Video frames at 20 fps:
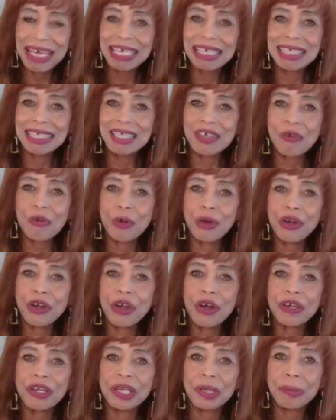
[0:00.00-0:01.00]
So if we're
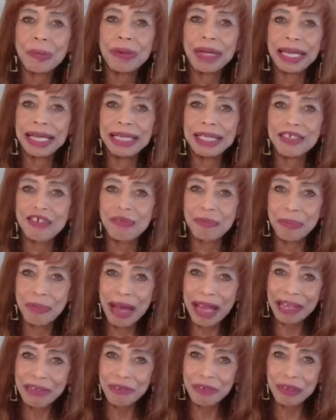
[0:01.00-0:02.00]
not in a place of
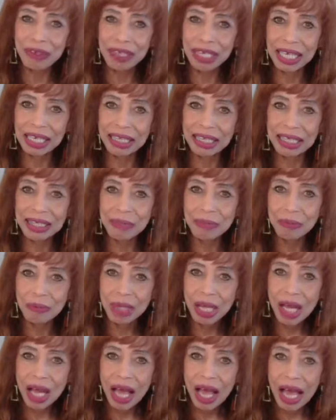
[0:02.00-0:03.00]
mindfulness,
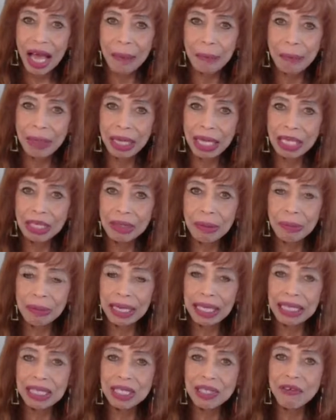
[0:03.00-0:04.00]
a
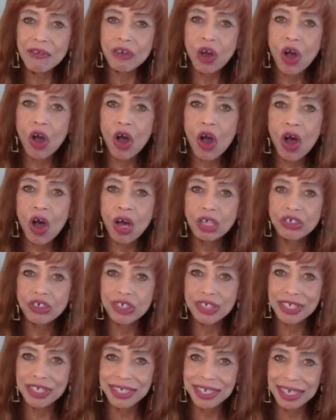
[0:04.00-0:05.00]
place of
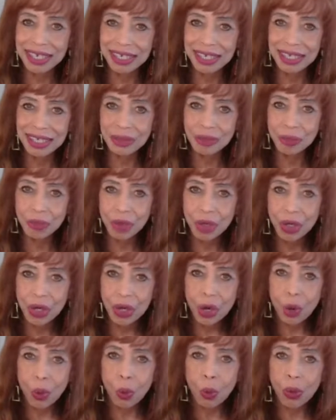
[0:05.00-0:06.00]
consciousness,
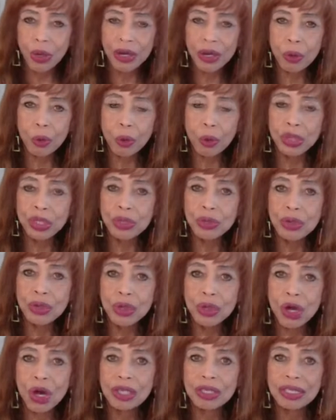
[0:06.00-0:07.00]
where we do
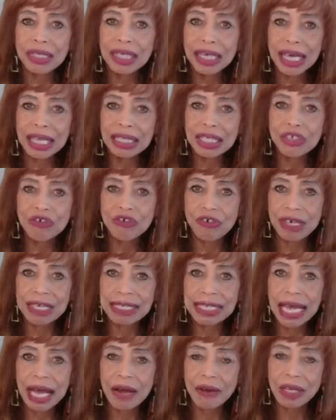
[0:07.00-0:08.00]
not get
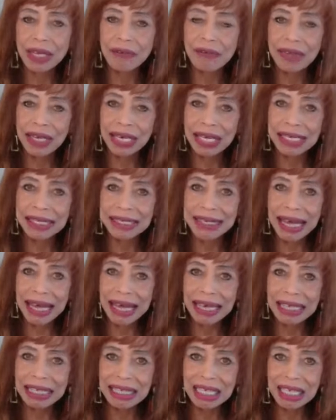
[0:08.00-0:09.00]
stressed out and feel
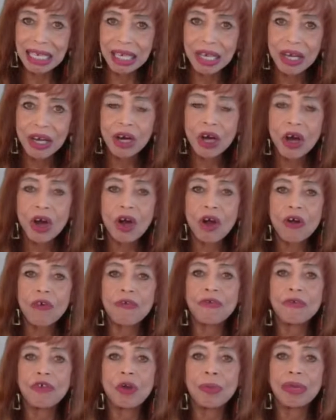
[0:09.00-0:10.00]
anxiety
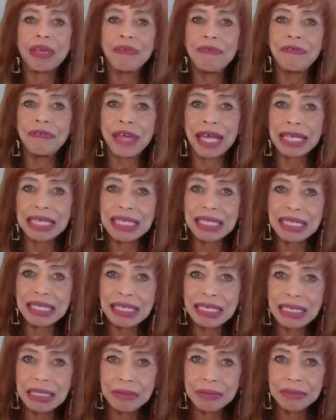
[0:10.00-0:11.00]
from
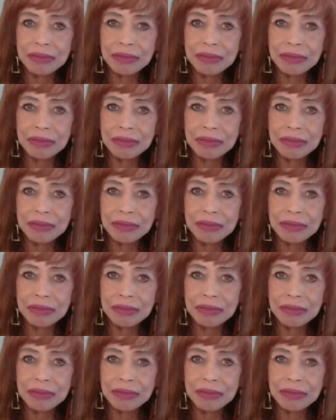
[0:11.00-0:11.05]
events,